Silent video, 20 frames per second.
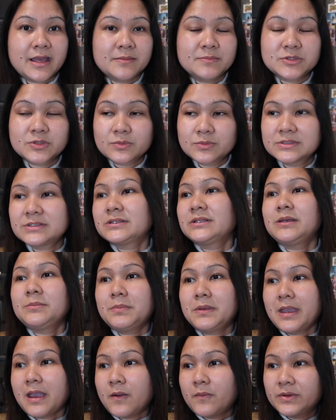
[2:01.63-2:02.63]
I'm so
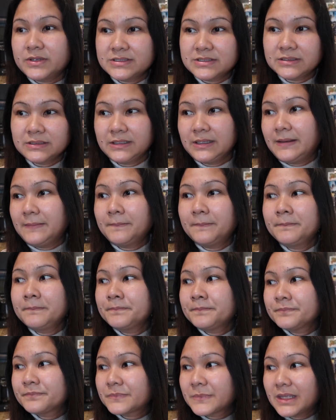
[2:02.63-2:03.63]
sleepy, I want to sleep.
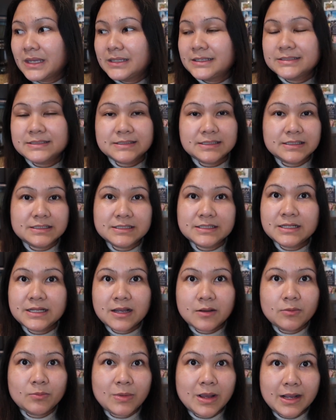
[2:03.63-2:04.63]
Alas 3
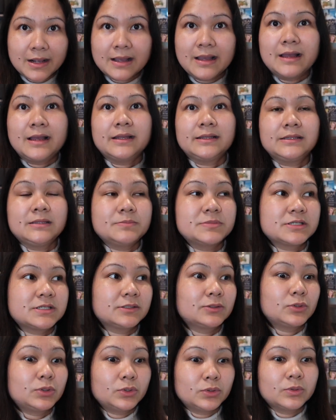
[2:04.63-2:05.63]
na ng umaga, hindi pa
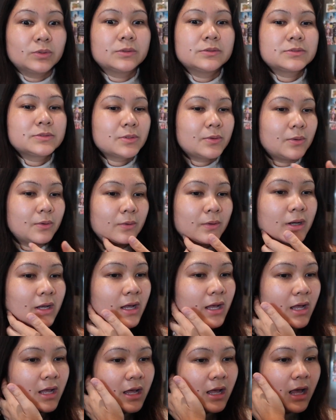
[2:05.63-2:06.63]
siya tulog. So
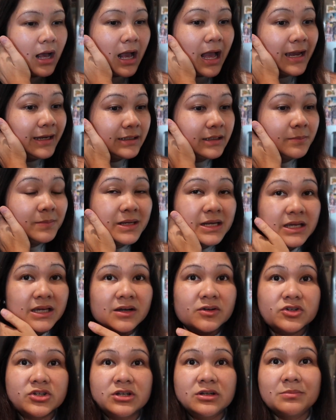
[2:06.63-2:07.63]
kahit na
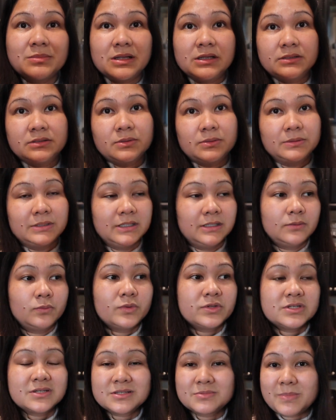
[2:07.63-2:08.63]
binigyan ko siya ng melatonin,
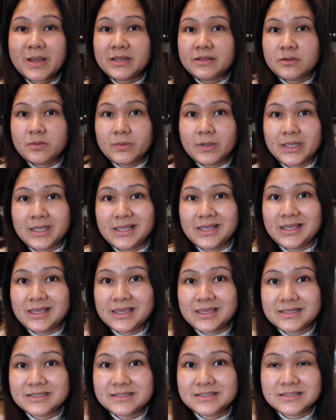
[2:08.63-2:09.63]
which is, by the way,
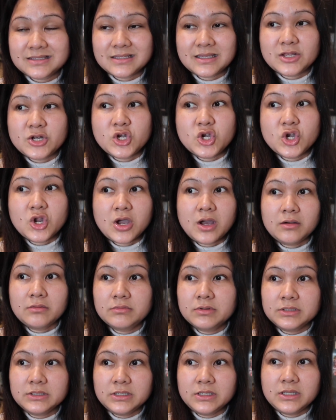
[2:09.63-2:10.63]
is not
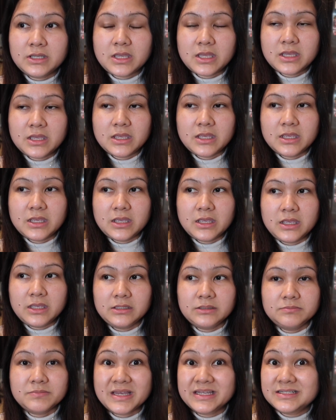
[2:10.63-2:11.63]
really
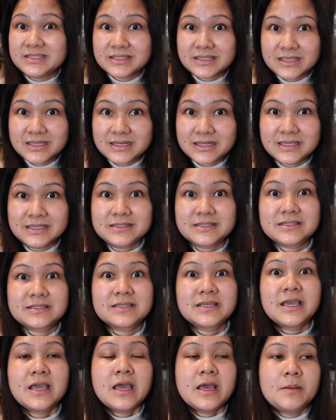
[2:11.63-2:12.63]
a medicine. It's
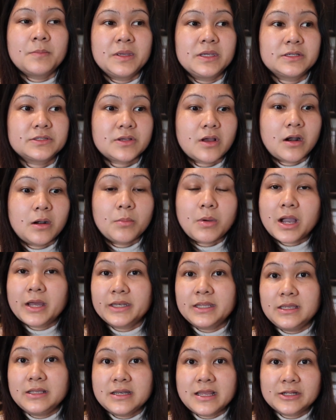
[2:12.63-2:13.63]
because our
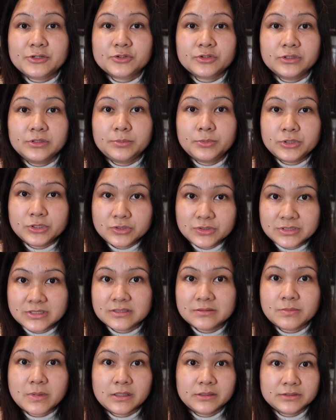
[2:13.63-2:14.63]
body naturally
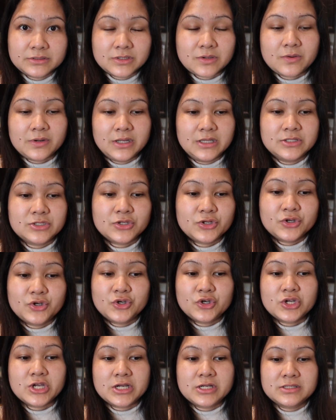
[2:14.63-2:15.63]
produces melatonin. So
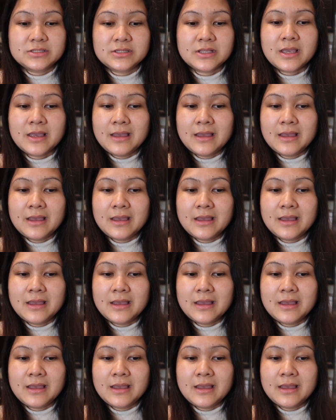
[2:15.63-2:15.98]
you're just